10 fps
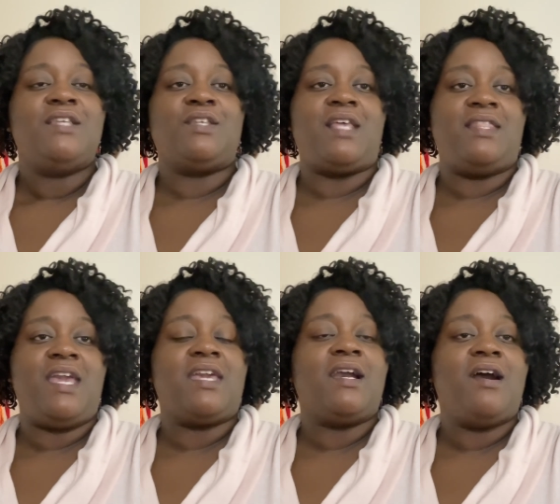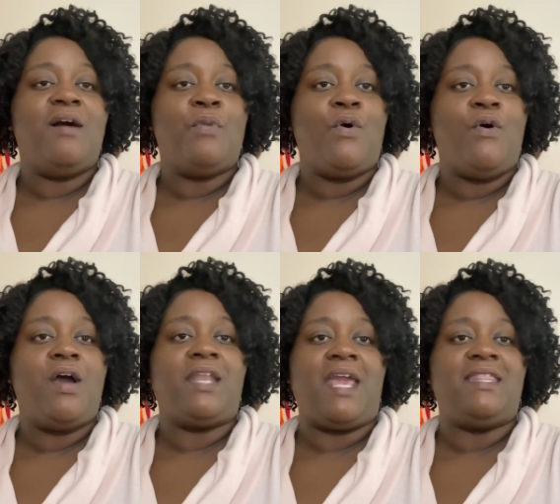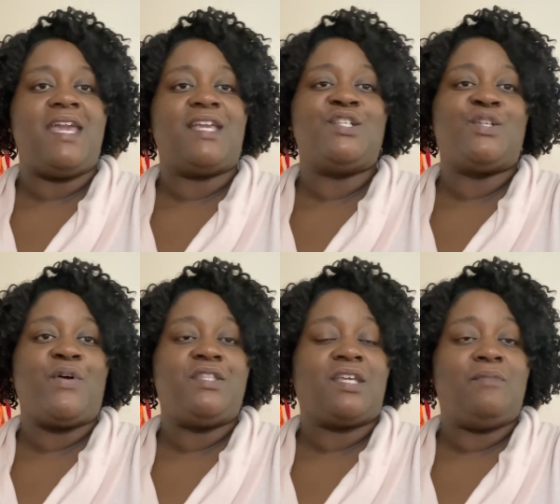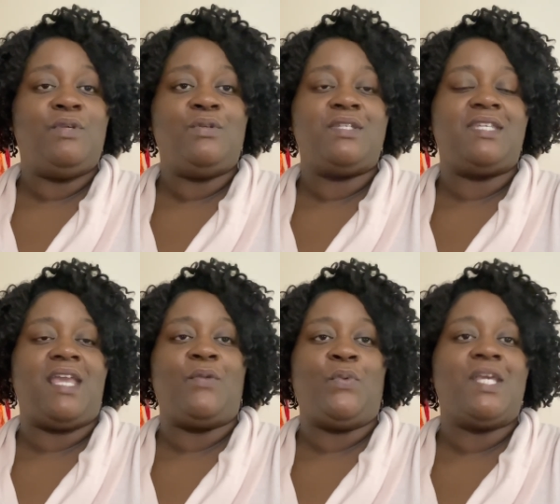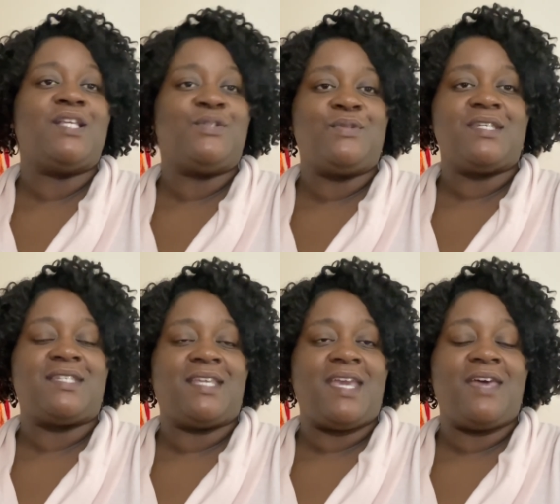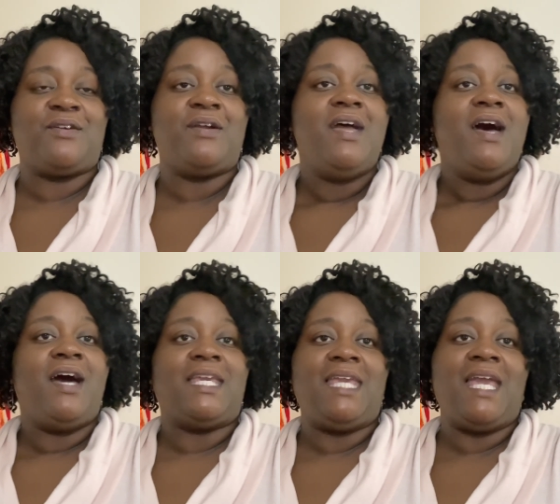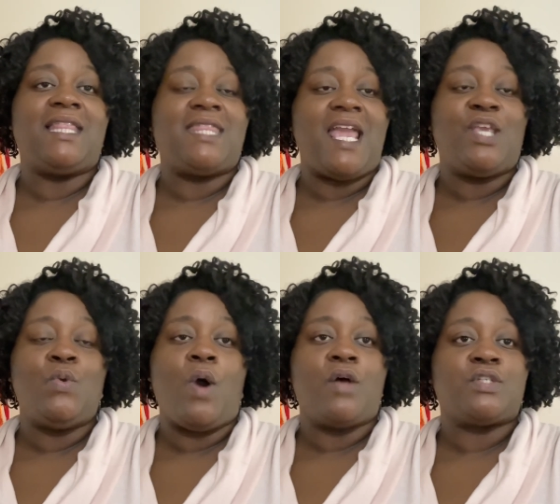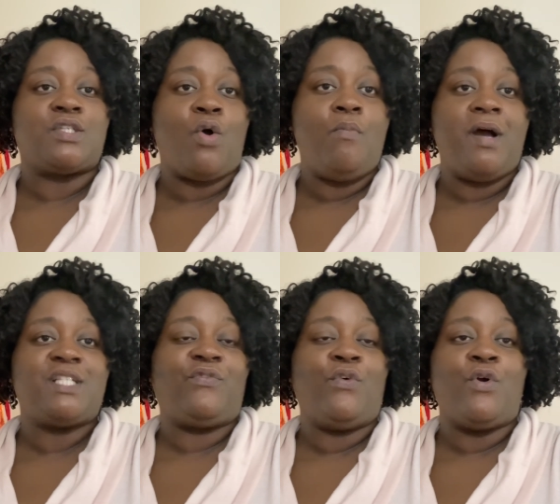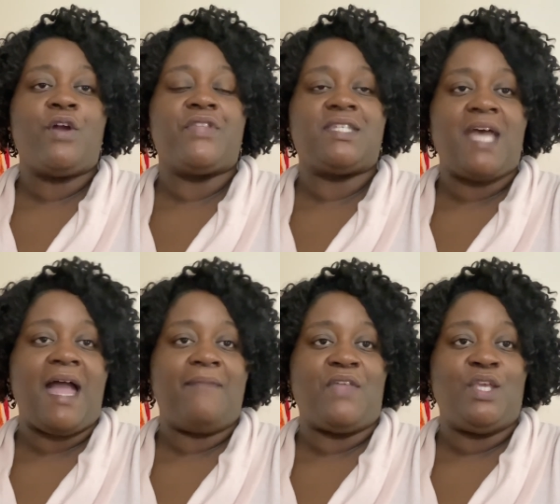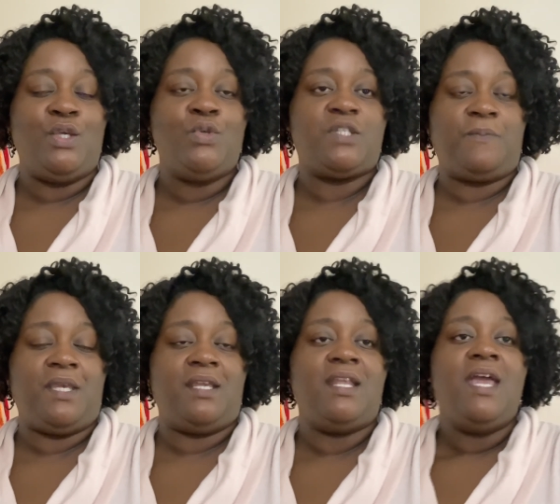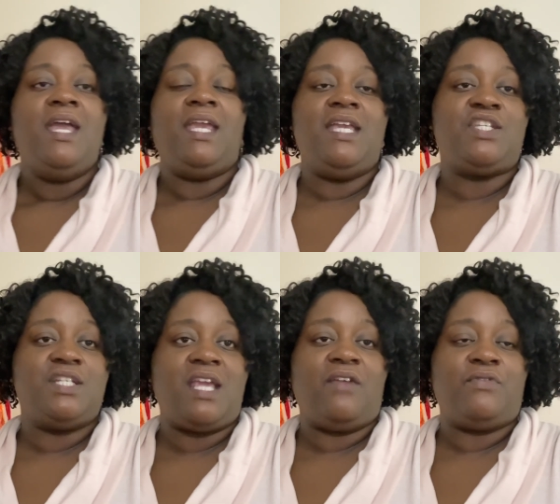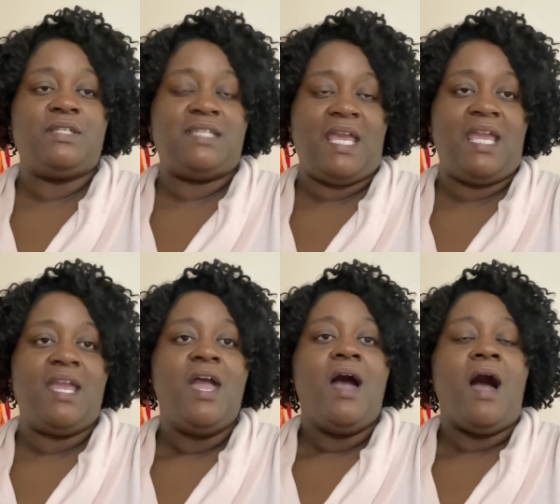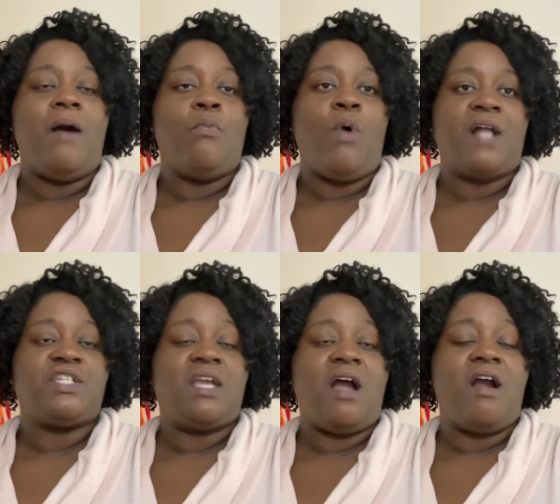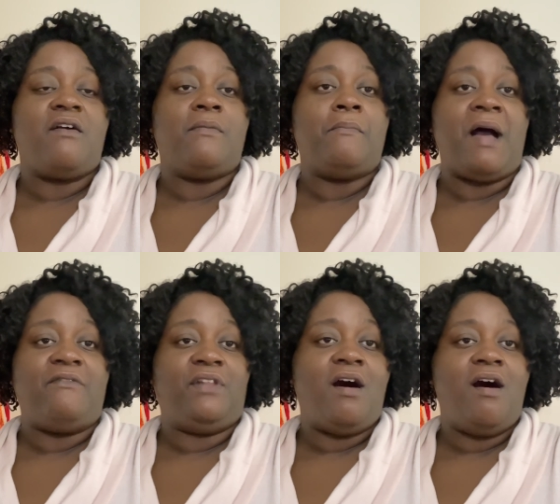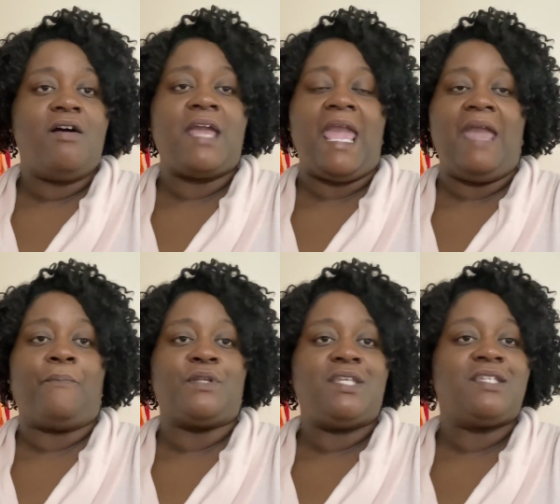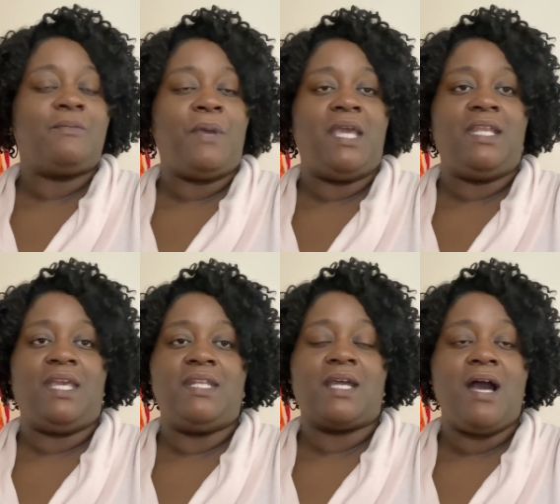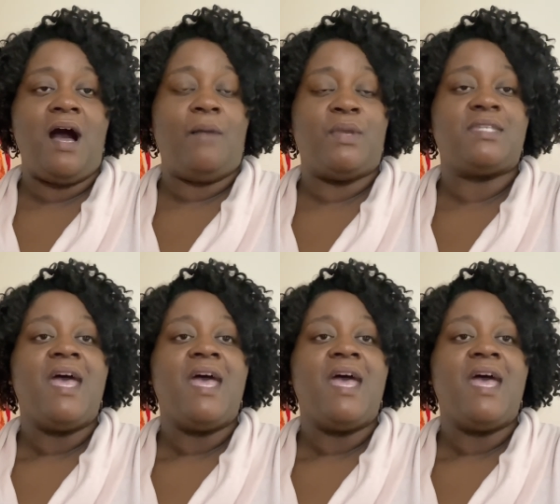so that they can come on and they can join the community and we can do this together. Again, thank you all so much for the time that you spend each and every day um, watching our my vlog and participating in the comments.